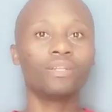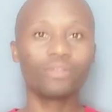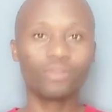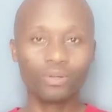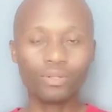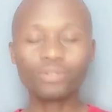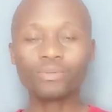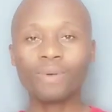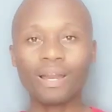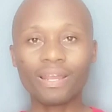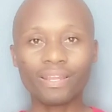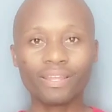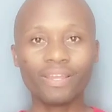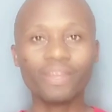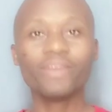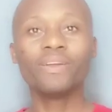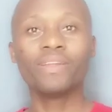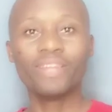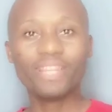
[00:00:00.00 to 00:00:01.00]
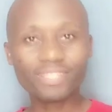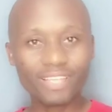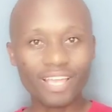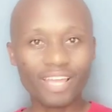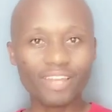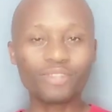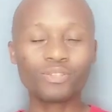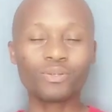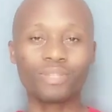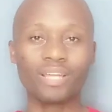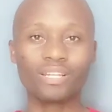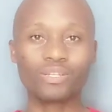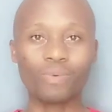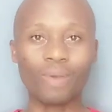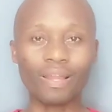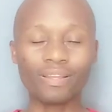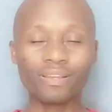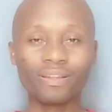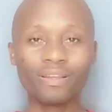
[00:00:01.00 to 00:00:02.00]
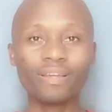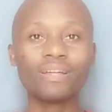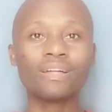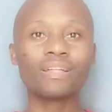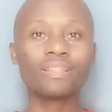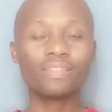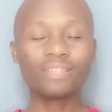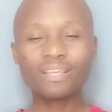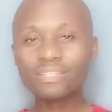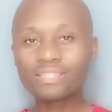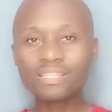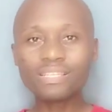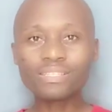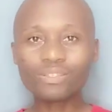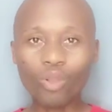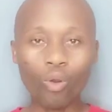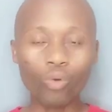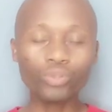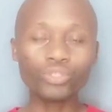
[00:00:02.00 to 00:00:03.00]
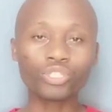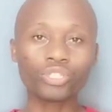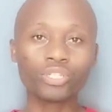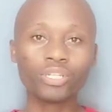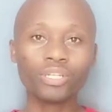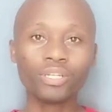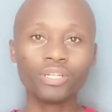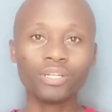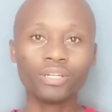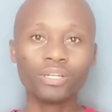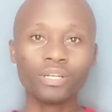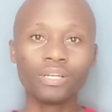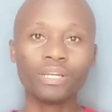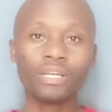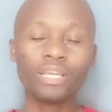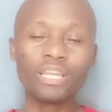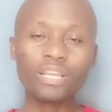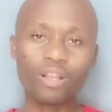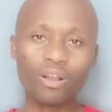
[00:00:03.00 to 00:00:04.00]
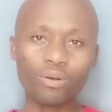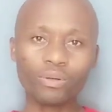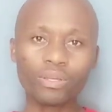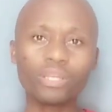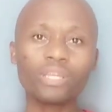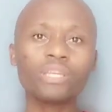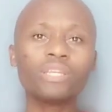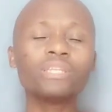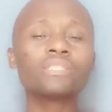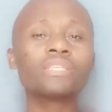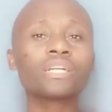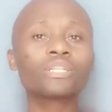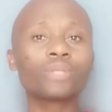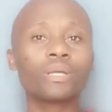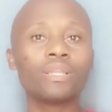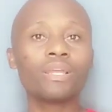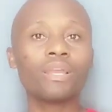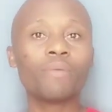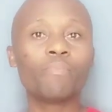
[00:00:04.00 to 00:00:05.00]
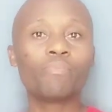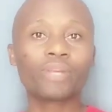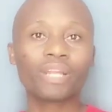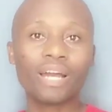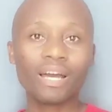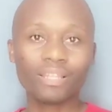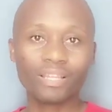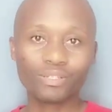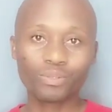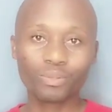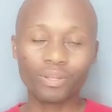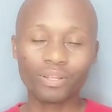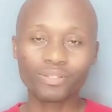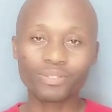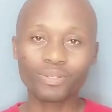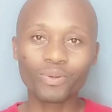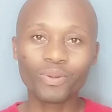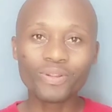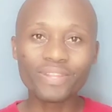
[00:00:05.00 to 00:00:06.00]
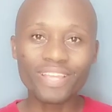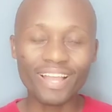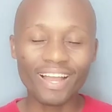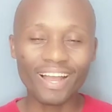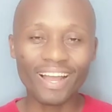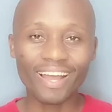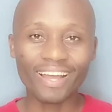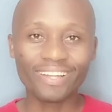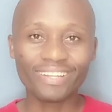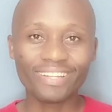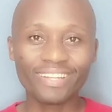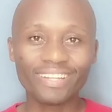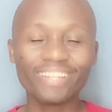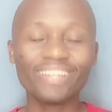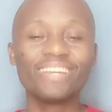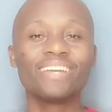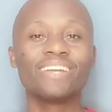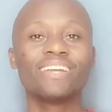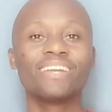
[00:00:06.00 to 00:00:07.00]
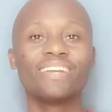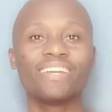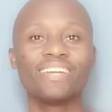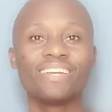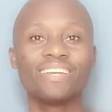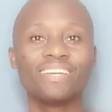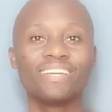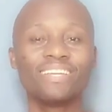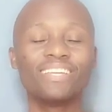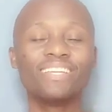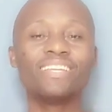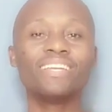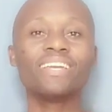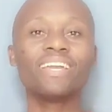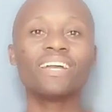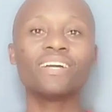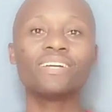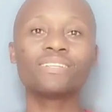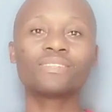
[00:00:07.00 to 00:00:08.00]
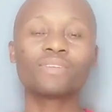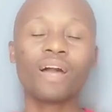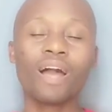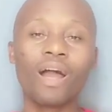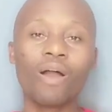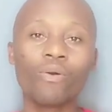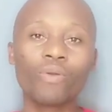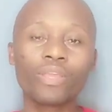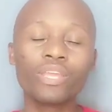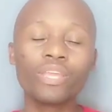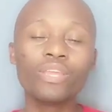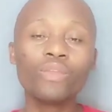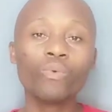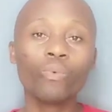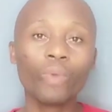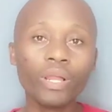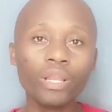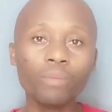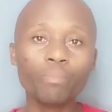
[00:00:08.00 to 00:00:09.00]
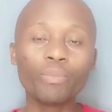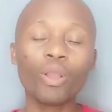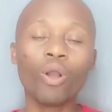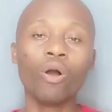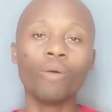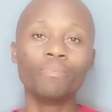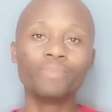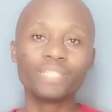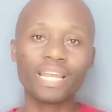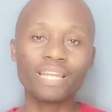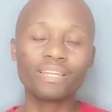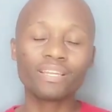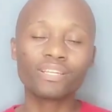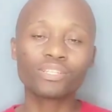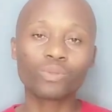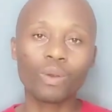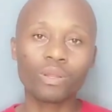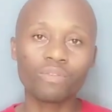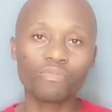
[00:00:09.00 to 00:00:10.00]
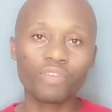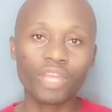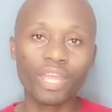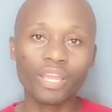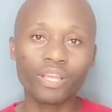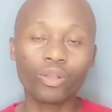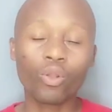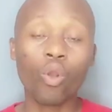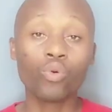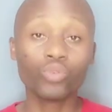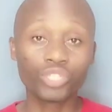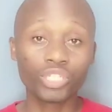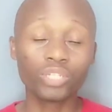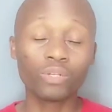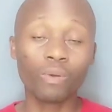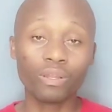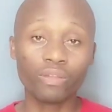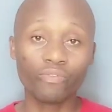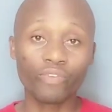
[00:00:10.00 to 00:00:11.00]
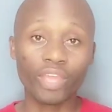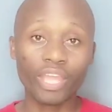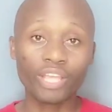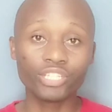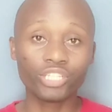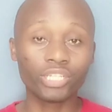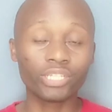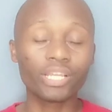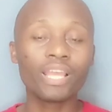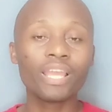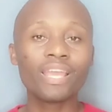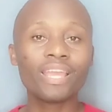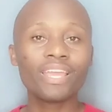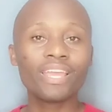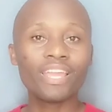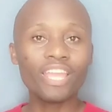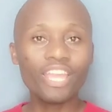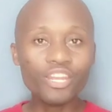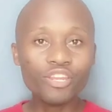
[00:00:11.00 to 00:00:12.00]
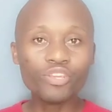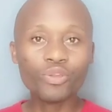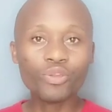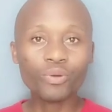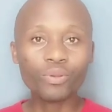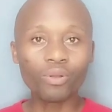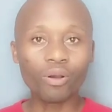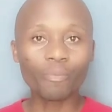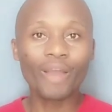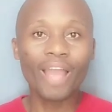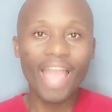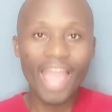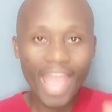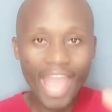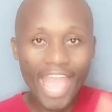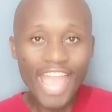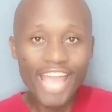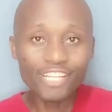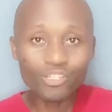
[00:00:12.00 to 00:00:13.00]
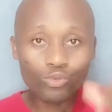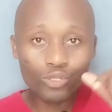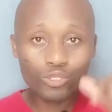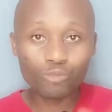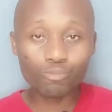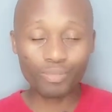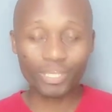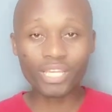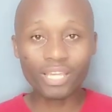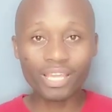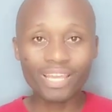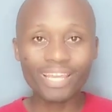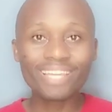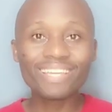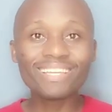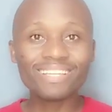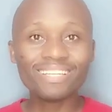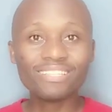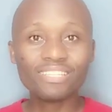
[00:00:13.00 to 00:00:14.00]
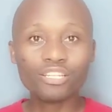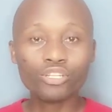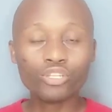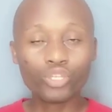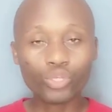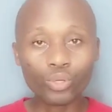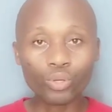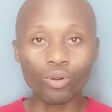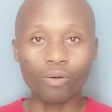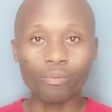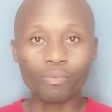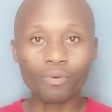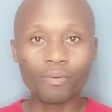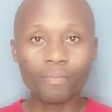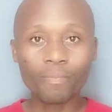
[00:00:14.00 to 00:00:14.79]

Don't worry, let's get into that one. There's this coach. He is actually a brother to the Tolonian. He will be obtaining his coaching qualification in Europe. As we speak, he is in Europe.